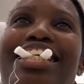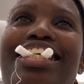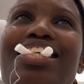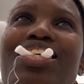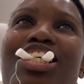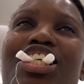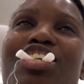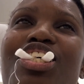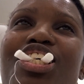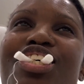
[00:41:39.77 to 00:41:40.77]
down
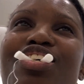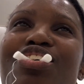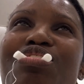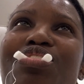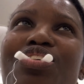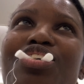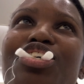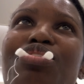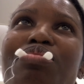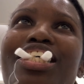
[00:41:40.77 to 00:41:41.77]
for
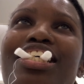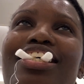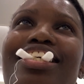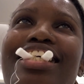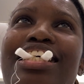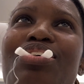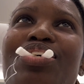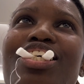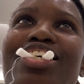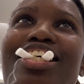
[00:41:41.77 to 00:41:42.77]
2 minutes. I don't
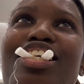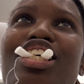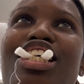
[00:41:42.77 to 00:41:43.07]
want to look at the